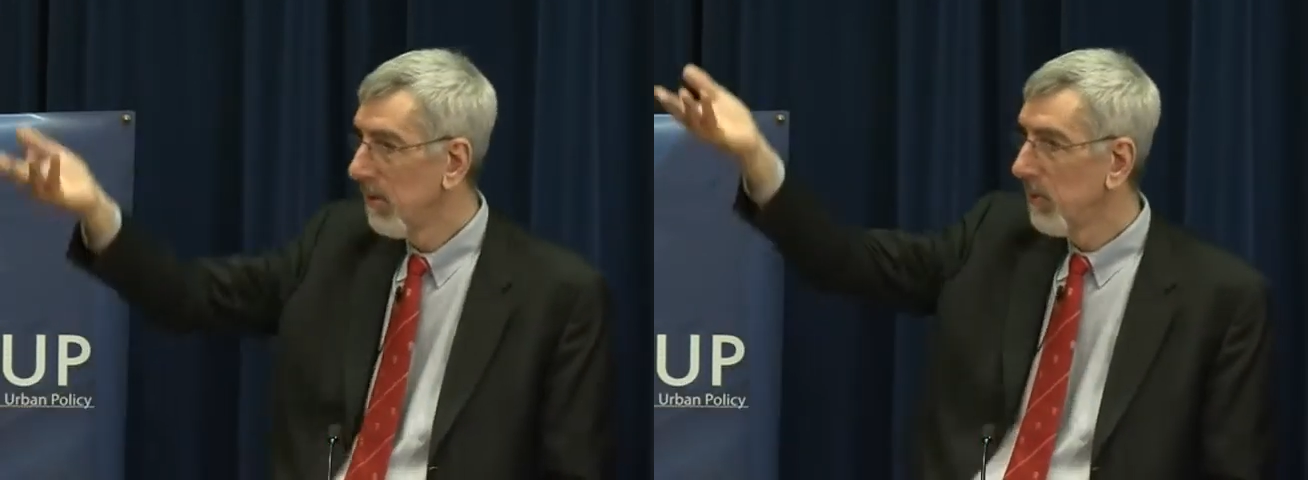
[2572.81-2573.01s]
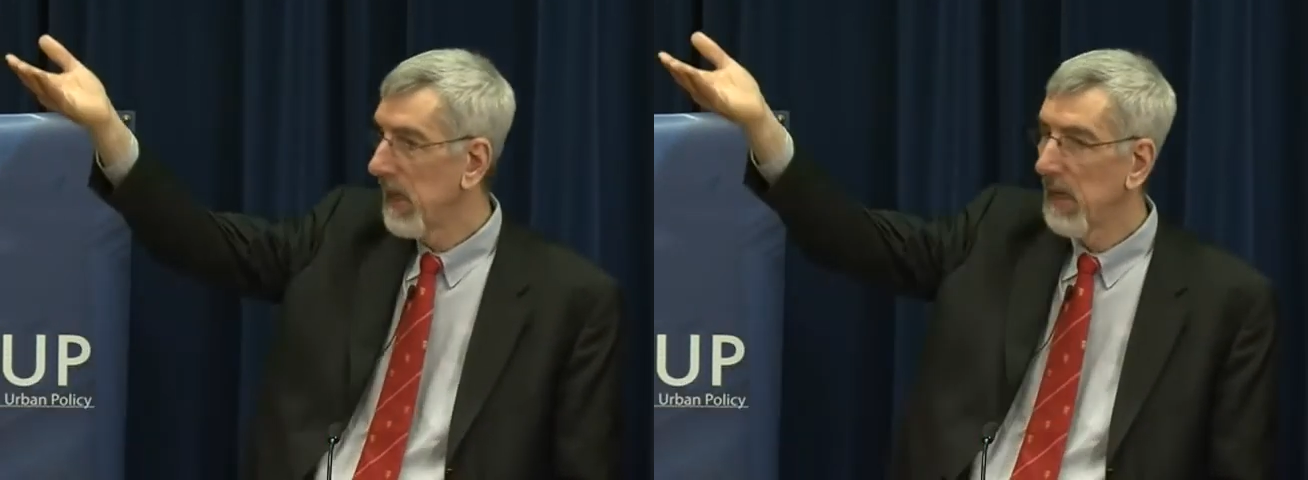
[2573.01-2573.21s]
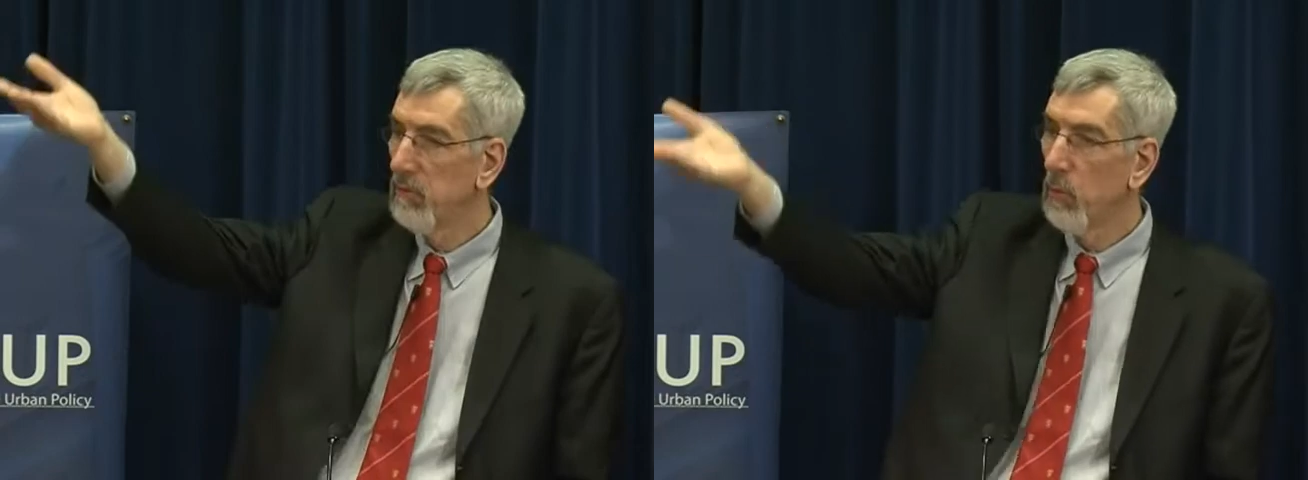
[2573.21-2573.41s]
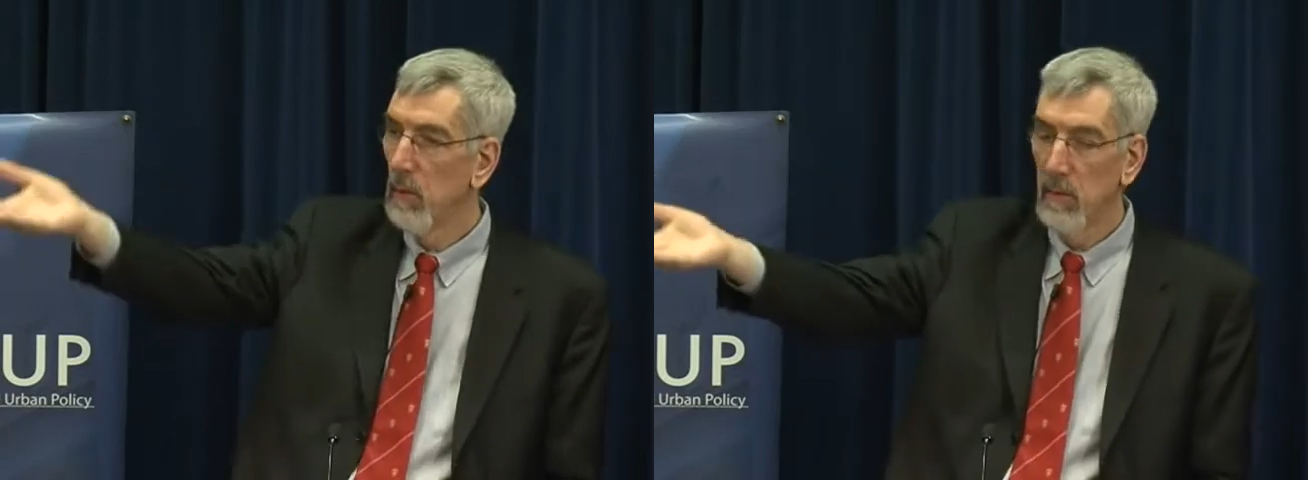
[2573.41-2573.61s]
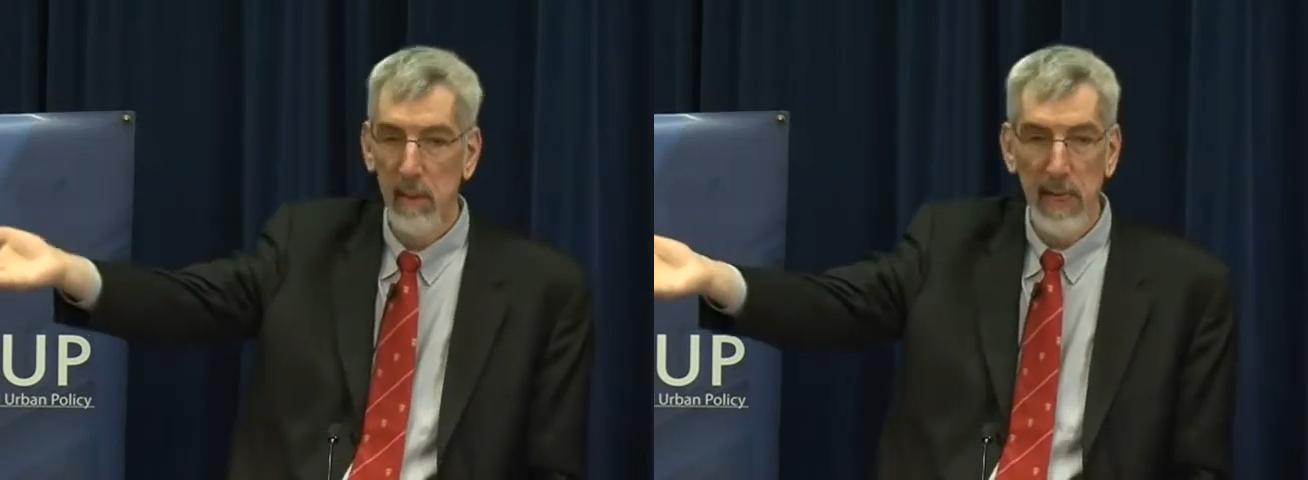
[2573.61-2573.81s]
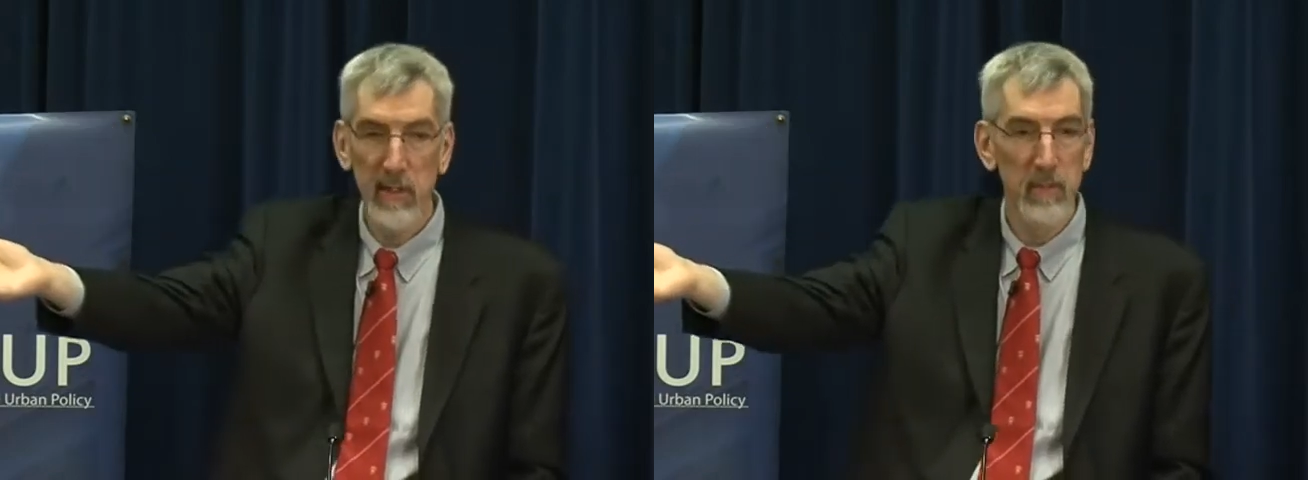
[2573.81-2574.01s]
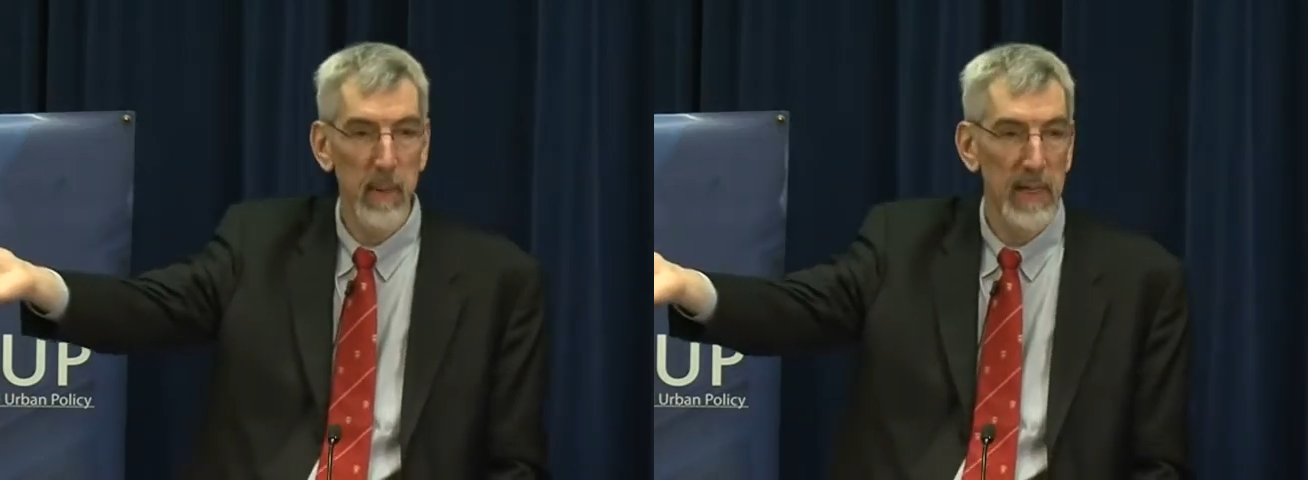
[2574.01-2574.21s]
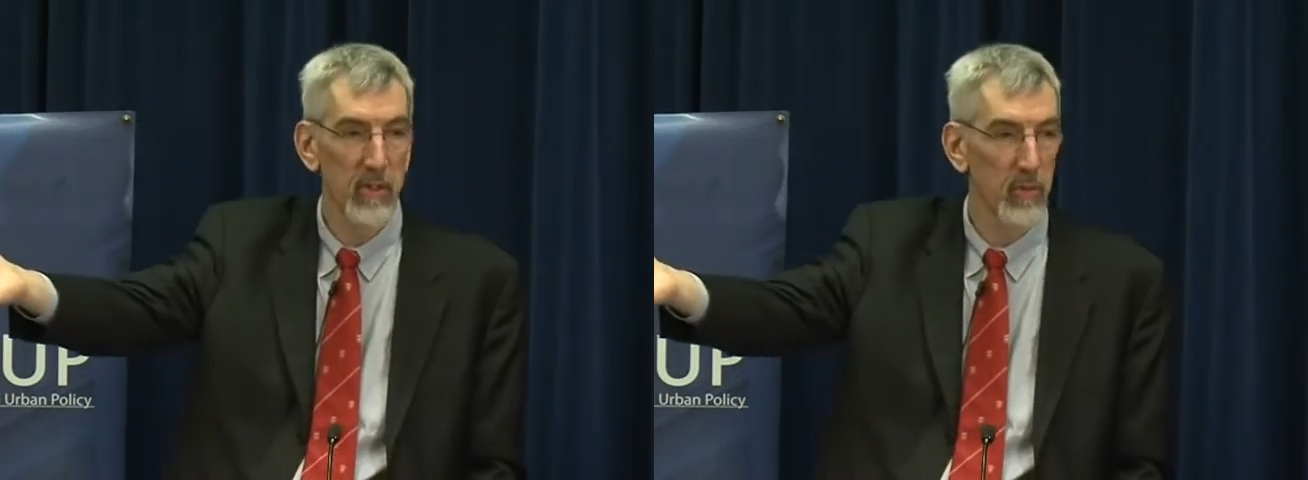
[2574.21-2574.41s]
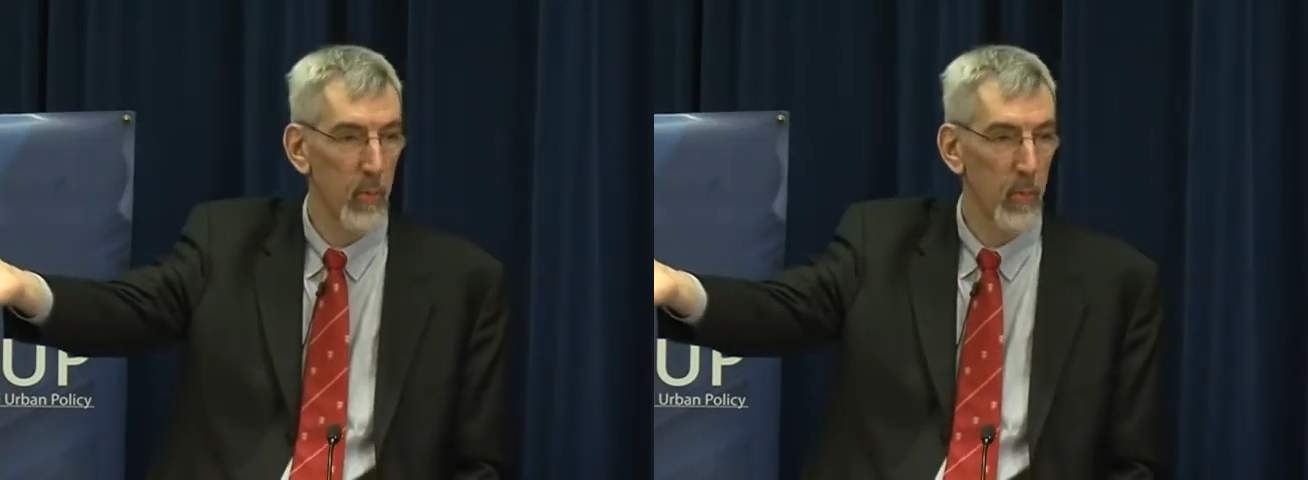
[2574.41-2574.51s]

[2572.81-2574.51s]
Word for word: We have X minus